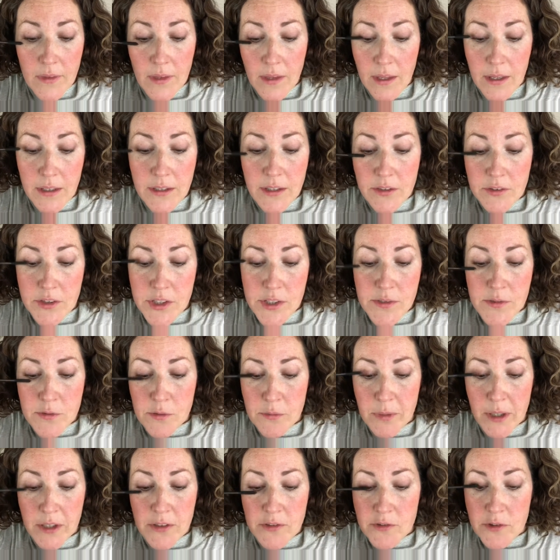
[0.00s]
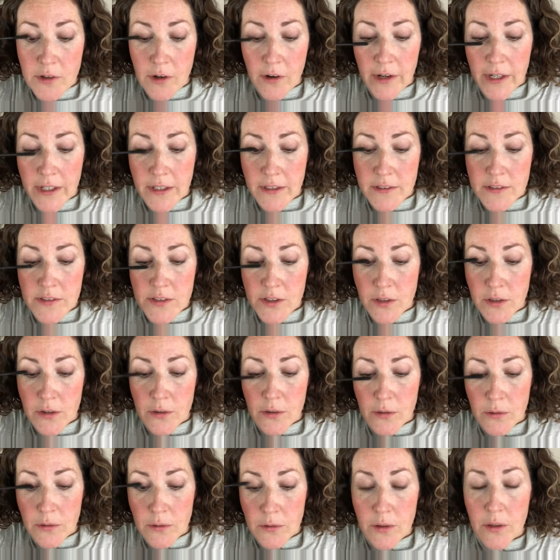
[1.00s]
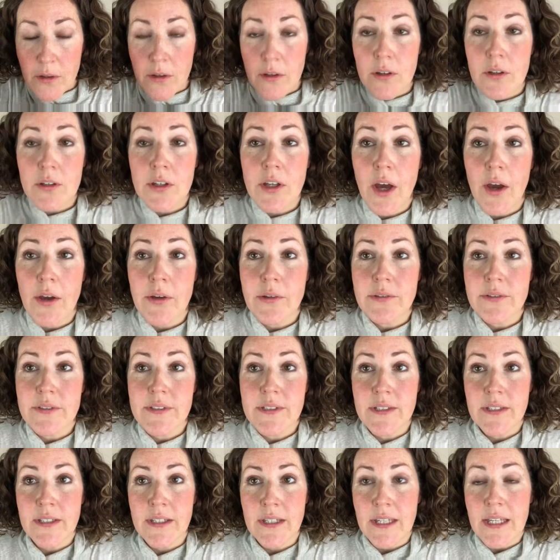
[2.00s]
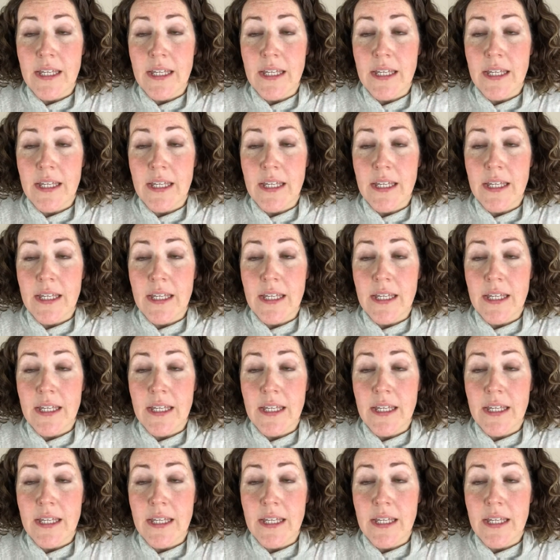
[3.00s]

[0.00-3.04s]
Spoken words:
And you're just almost trying to coat